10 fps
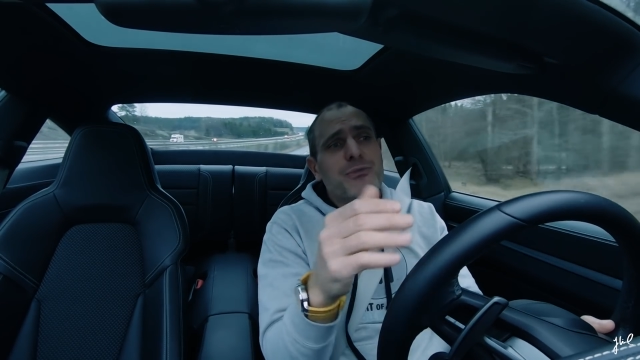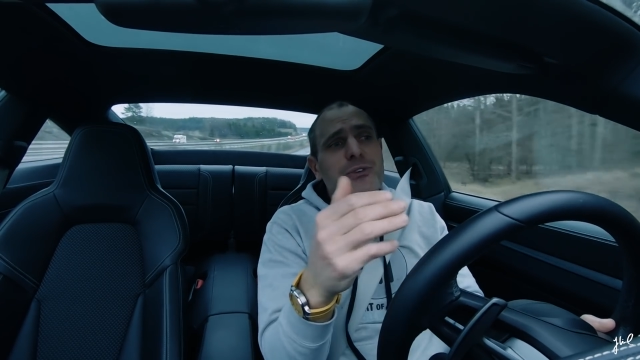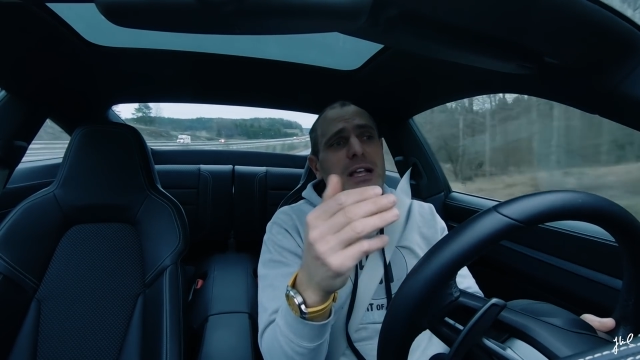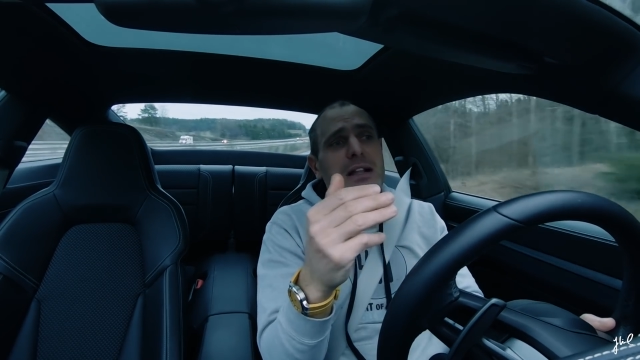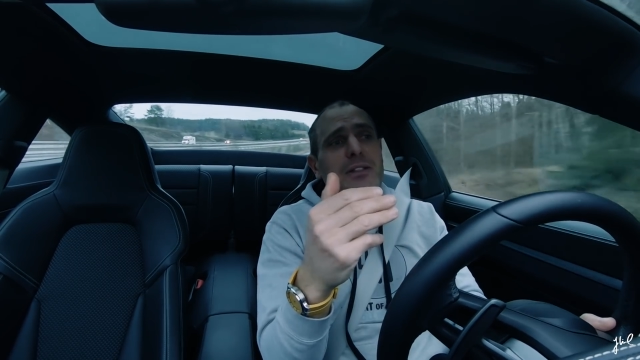
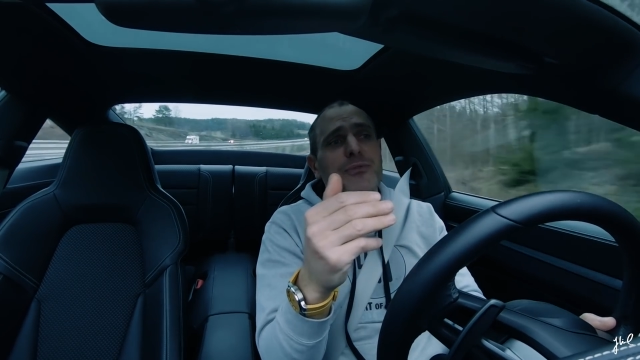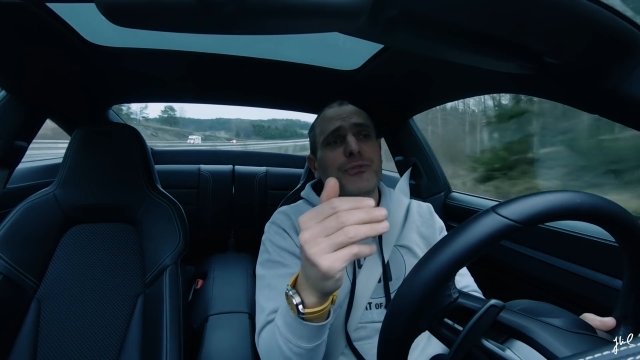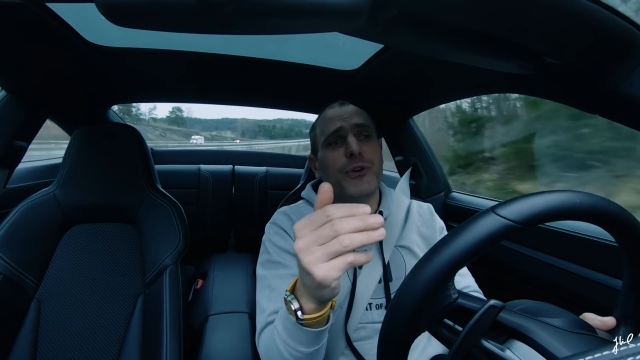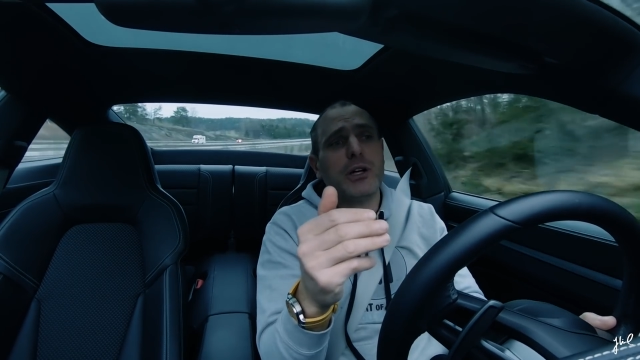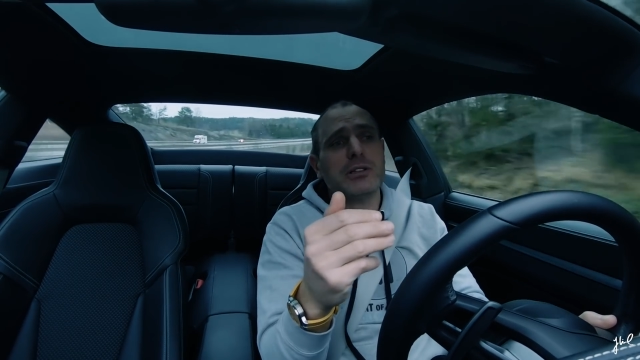feel the
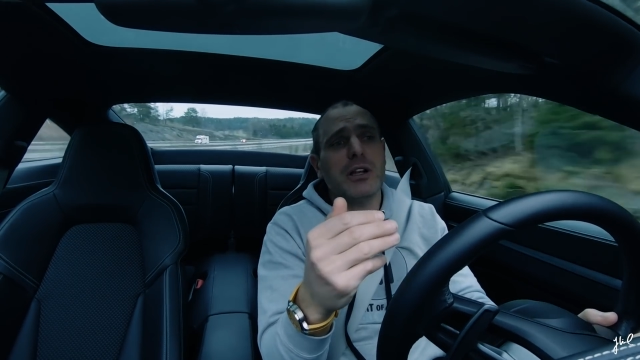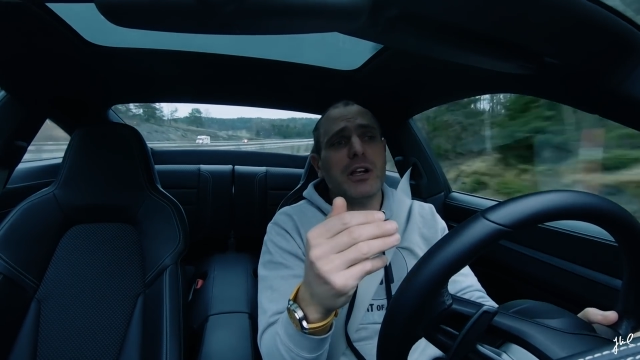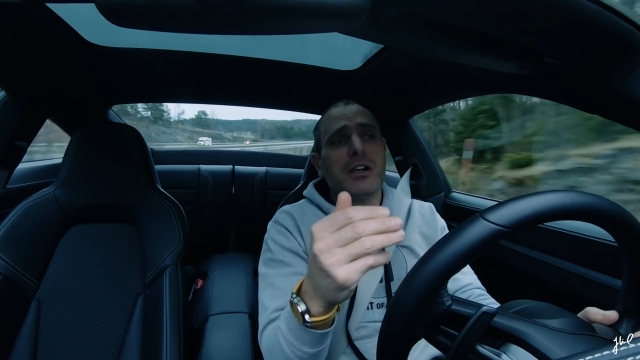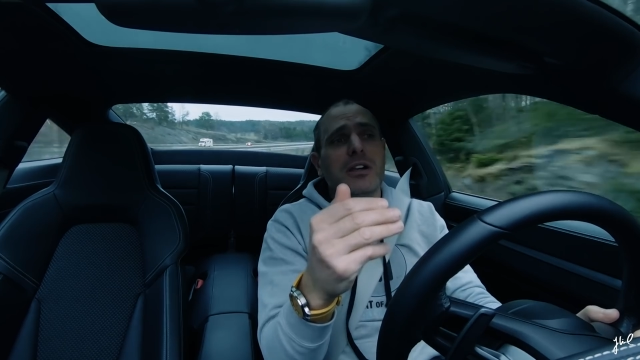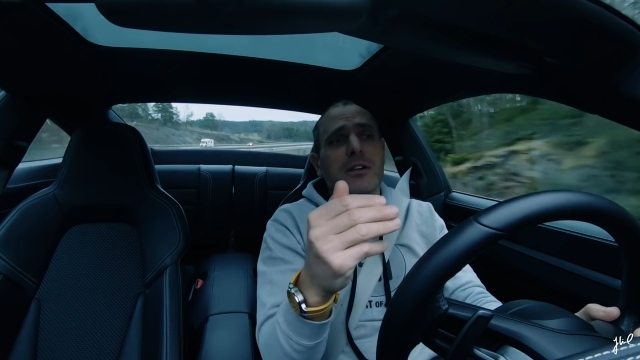
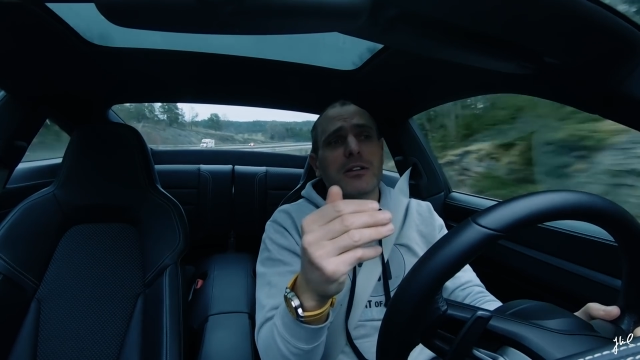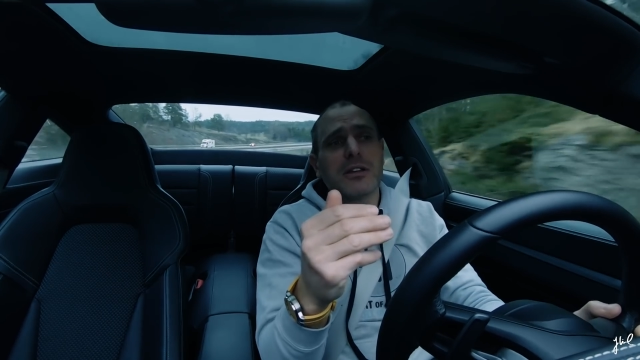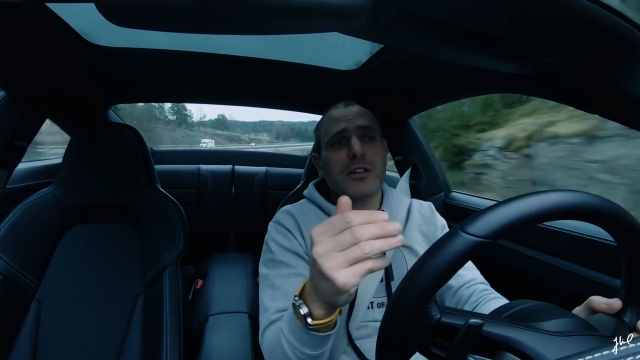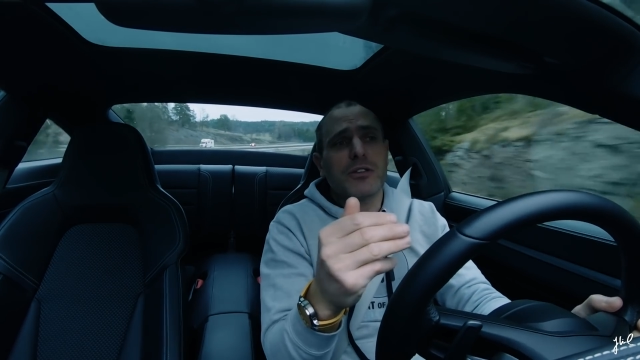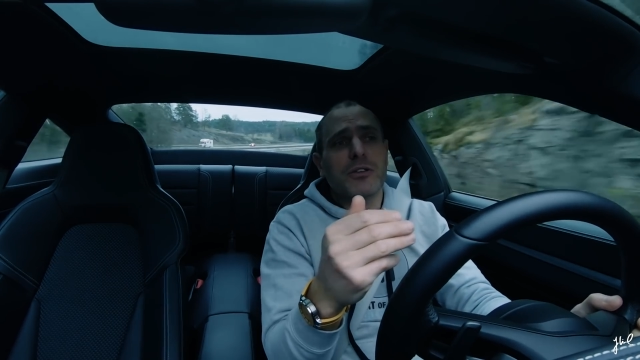throttle,
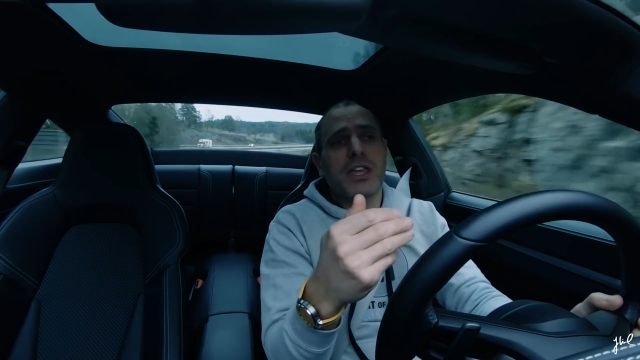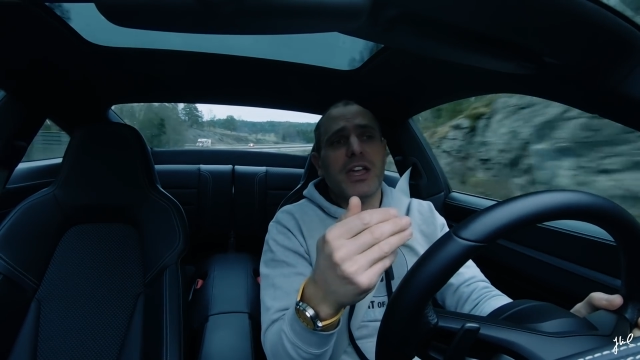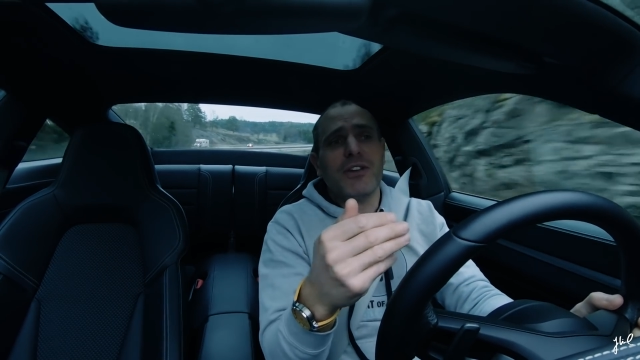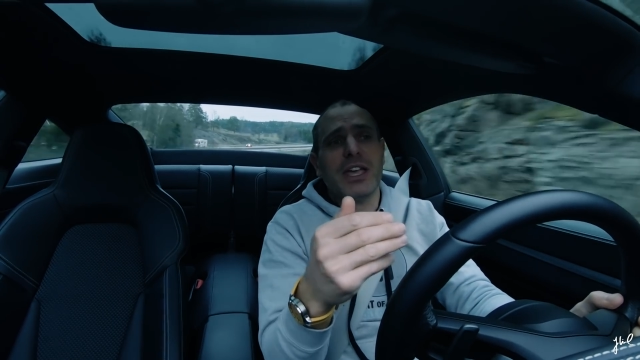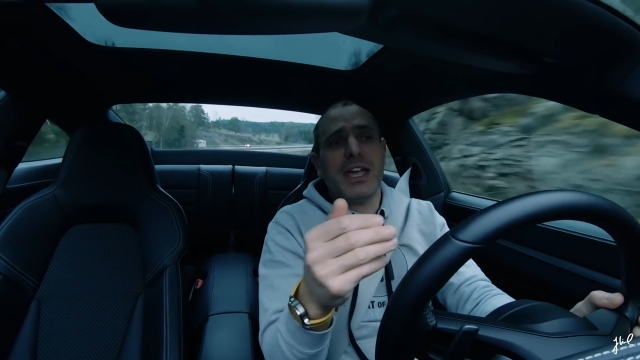
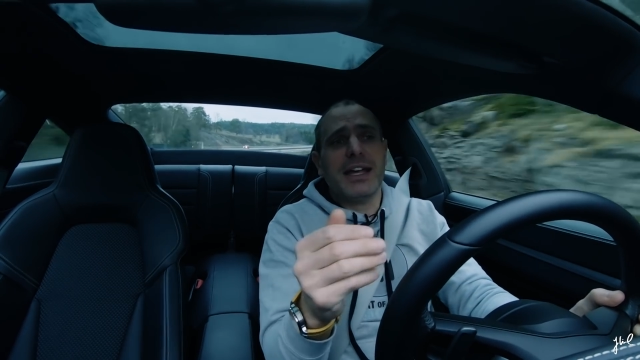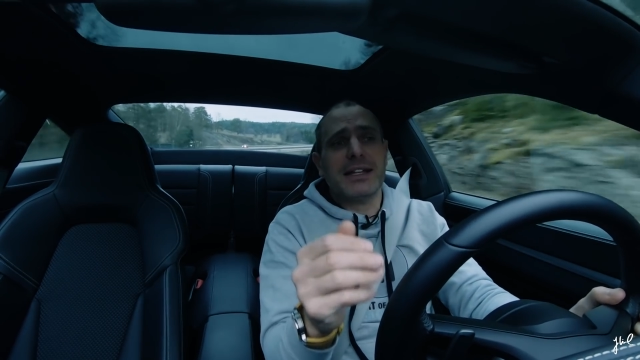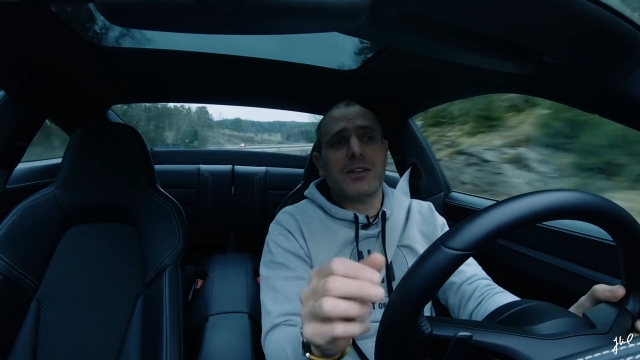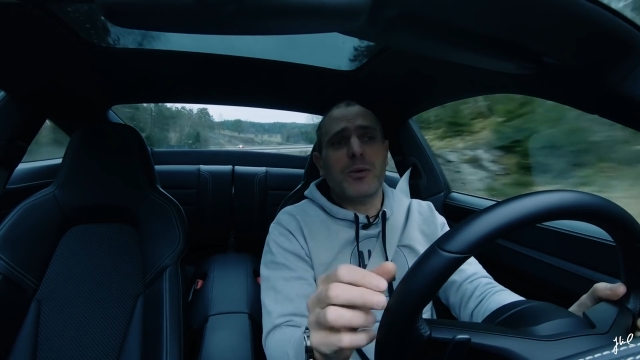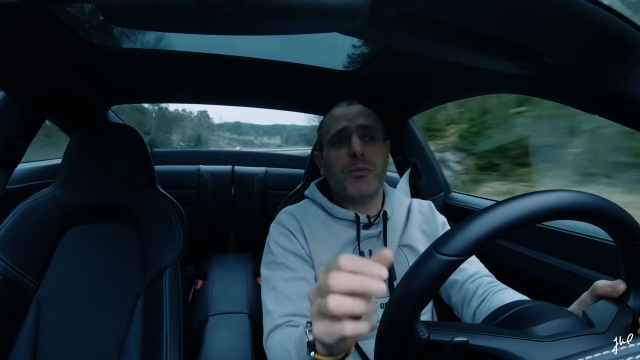giving it,
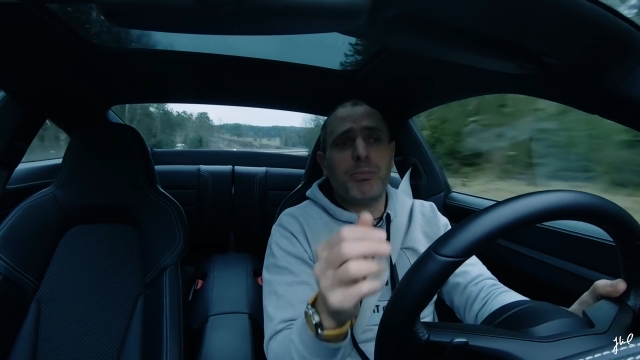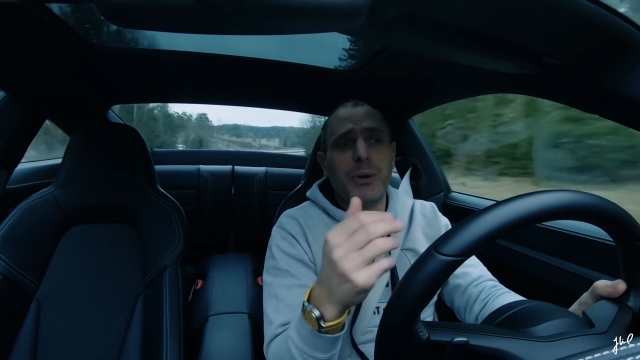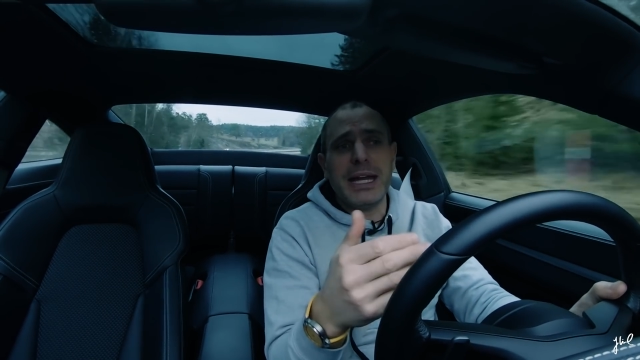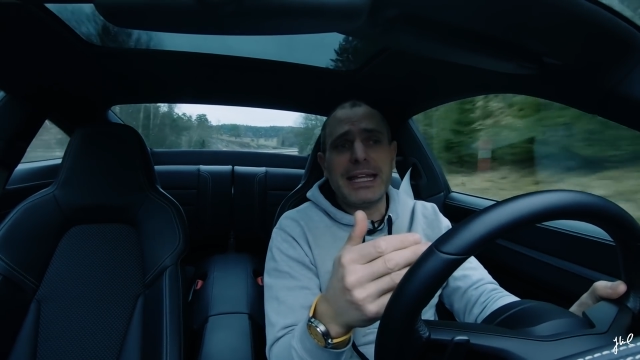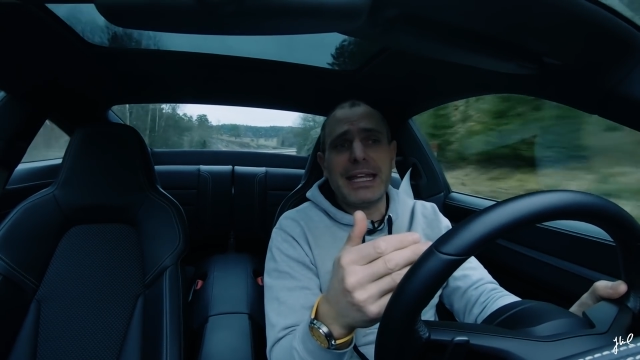
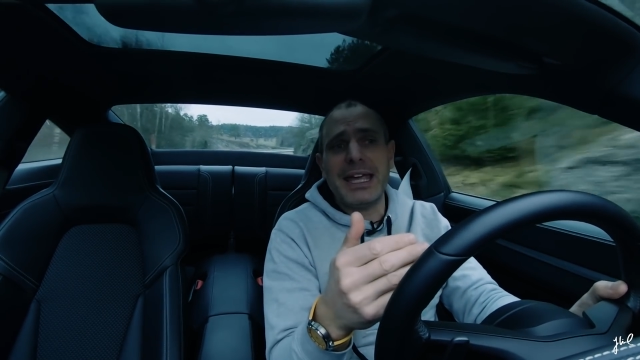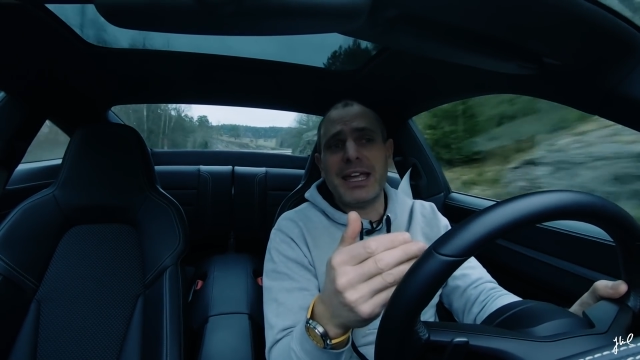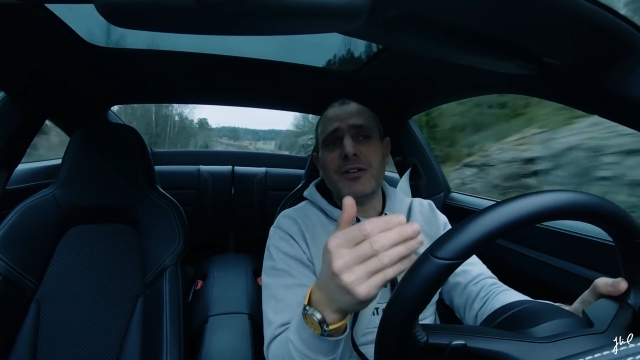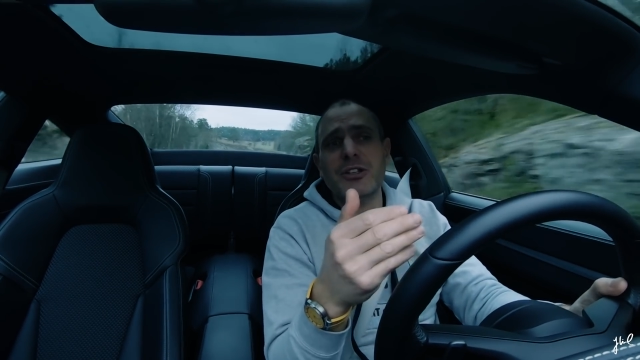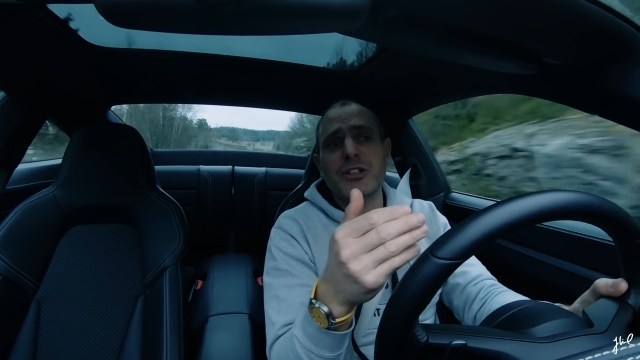braking,